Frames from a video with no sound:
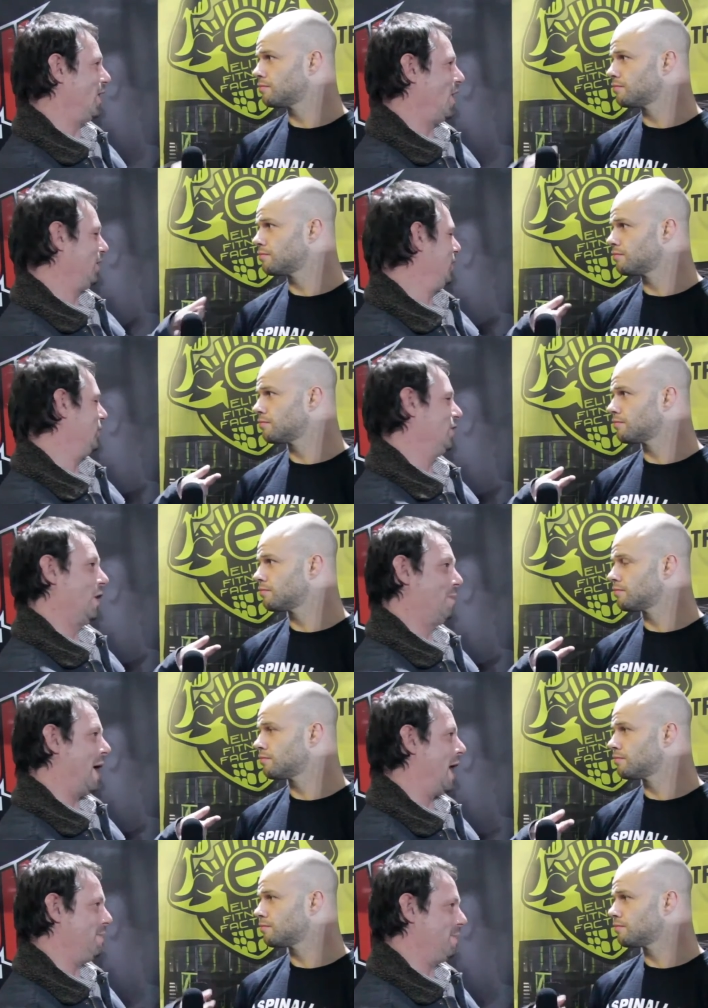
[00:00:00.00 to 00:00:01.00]
Speaker 1: Loughnanes and our
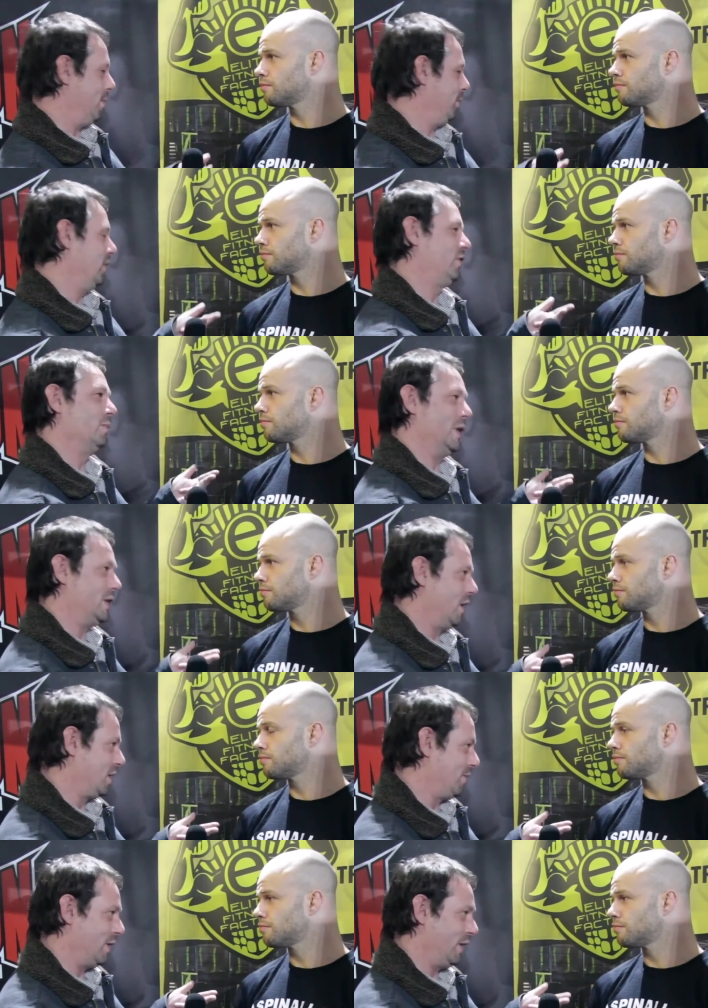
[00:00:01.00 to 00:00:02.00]
Paddy Pimbletts, and we
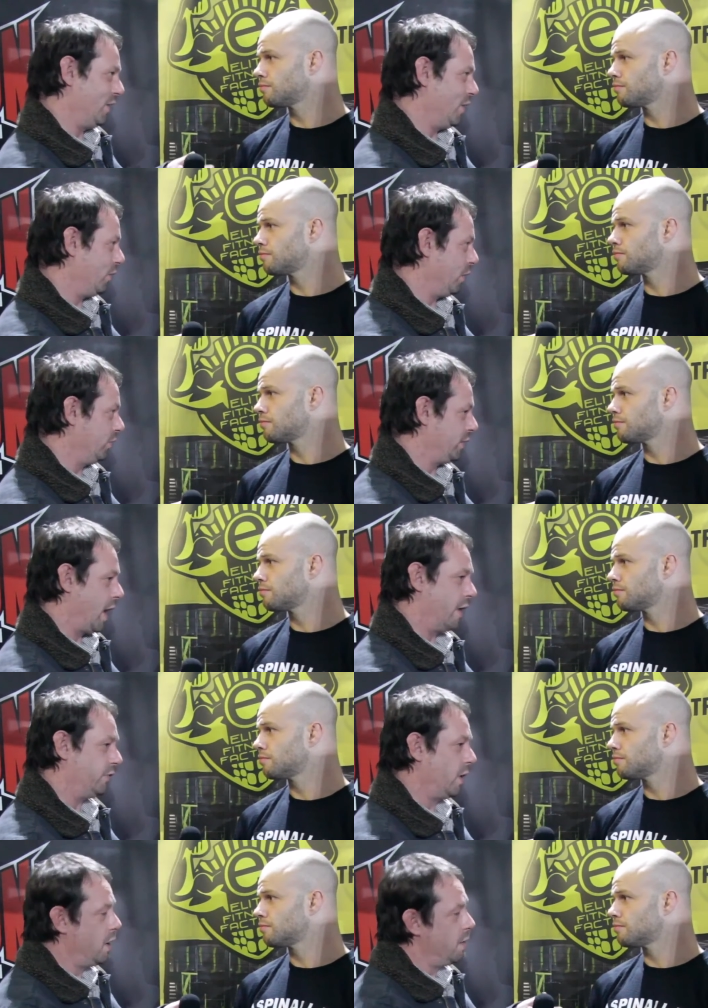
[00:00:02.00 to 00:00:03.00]
talk about you know those
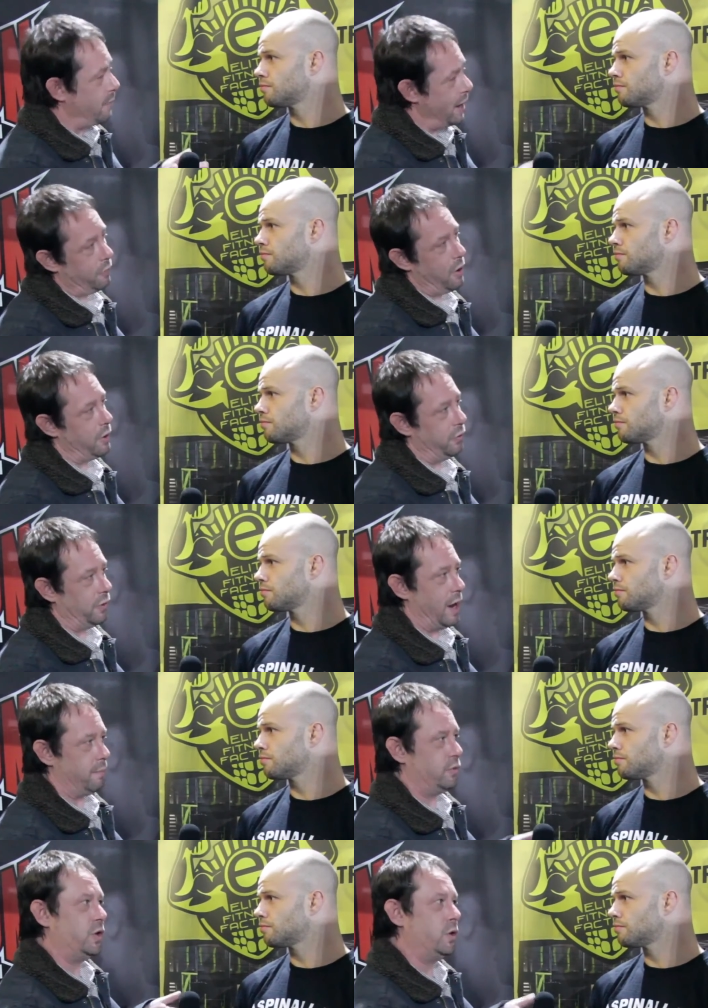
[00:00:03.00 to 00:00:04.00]
guys. Mike Grundy's
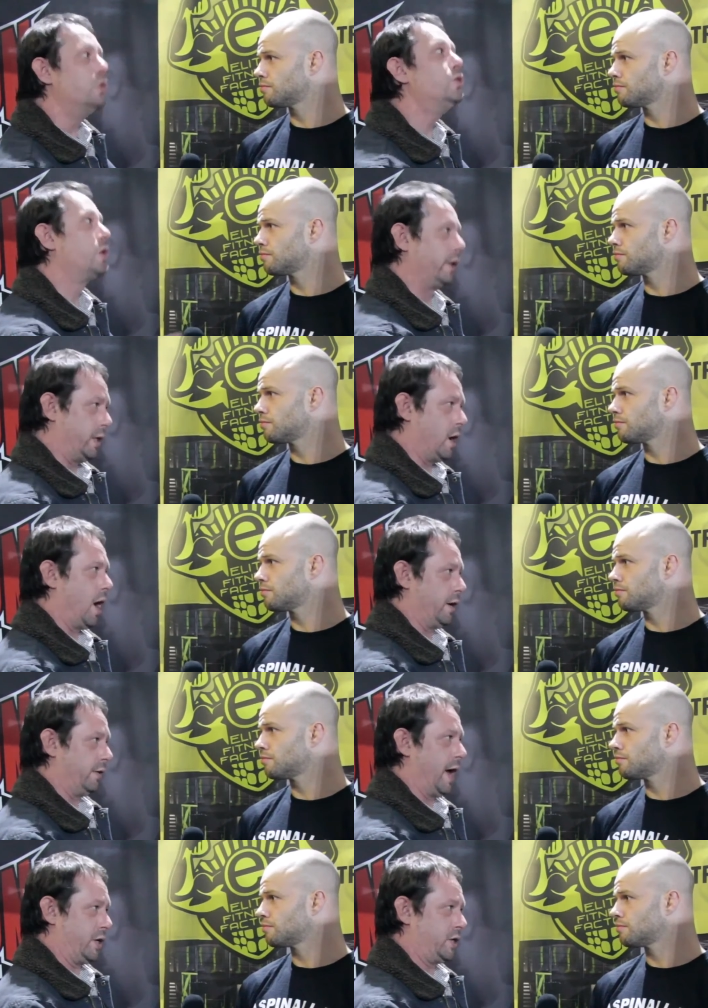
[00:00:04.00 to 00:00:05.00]
name's usually not
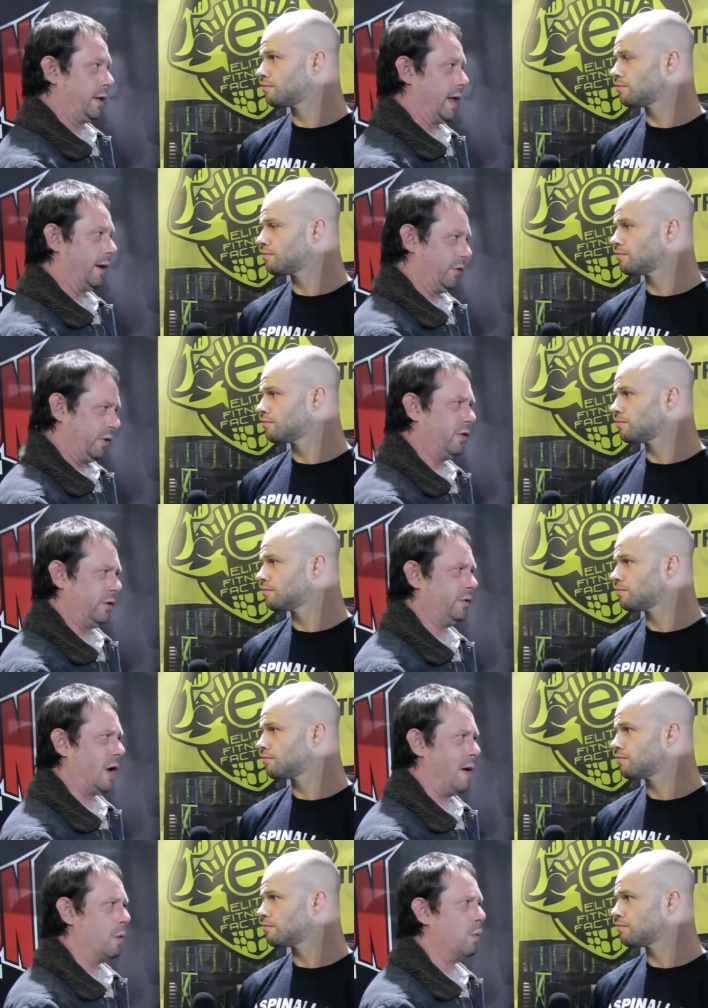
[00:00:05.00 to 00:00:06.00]
attached to that list. Is it
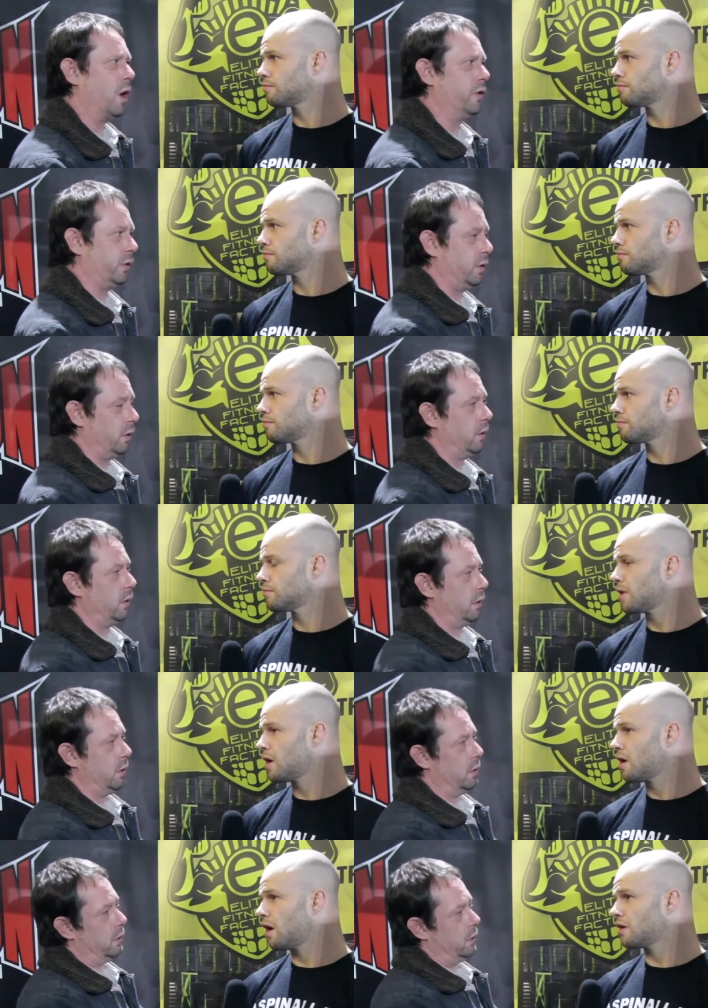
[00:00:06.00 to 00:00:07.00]
time
Speaker 2: it was?
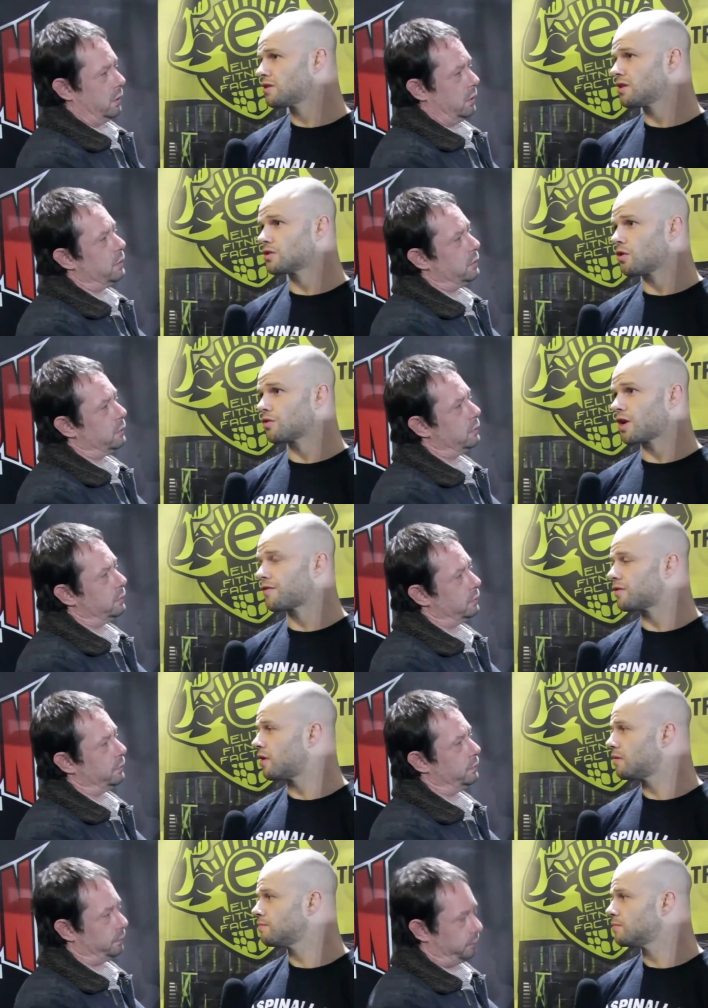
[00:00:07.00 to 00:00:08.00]
I'd say so,
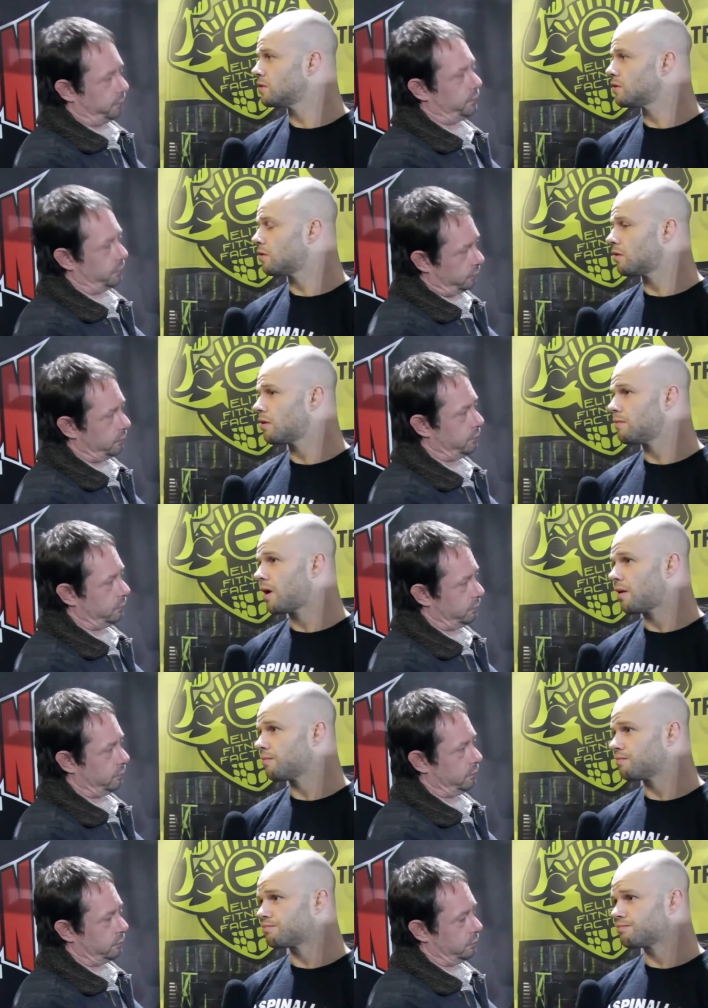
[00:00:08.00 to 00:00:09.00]
definitely. You know, um,
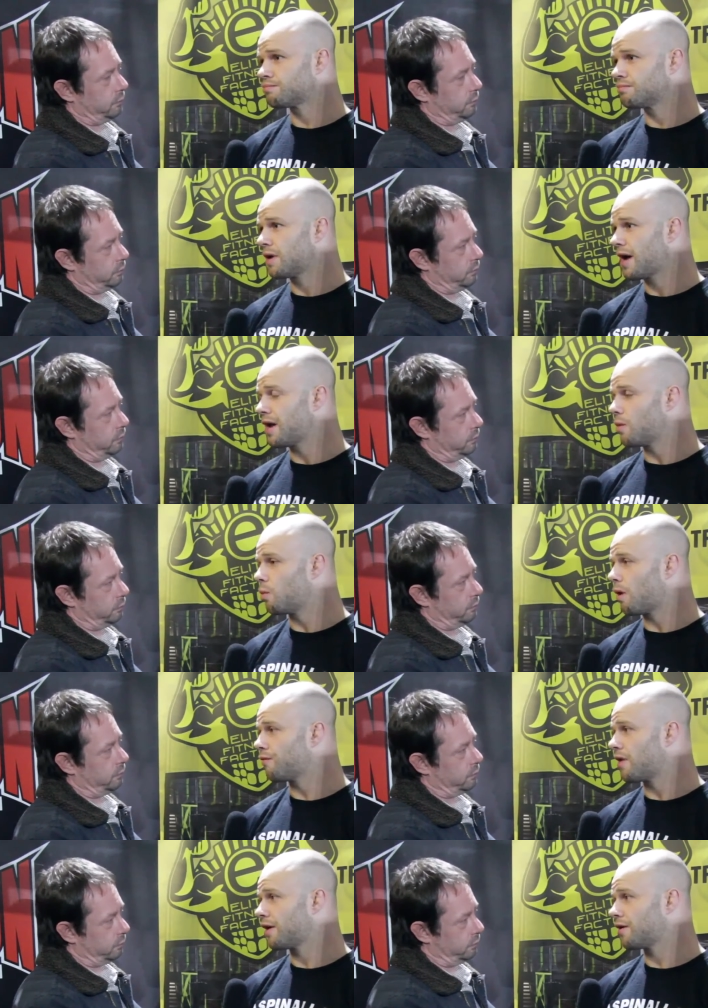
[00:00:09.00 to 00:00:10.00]
I'm eight and
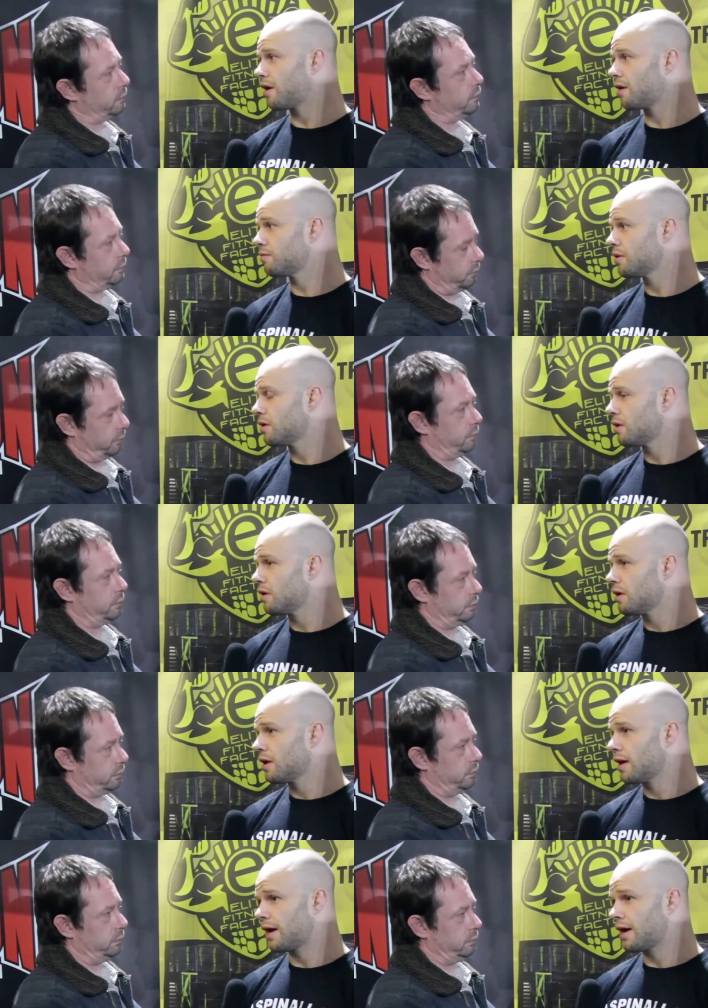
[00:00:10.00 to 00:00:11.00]
one right now.
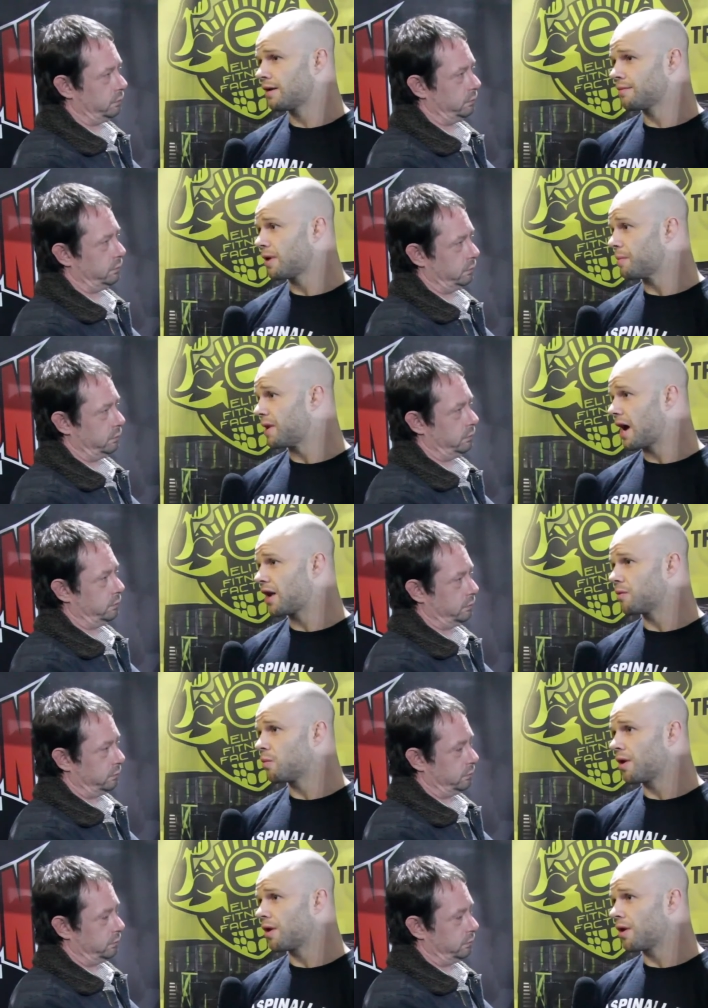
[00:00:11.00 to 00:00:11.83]
Um, I'll be nine and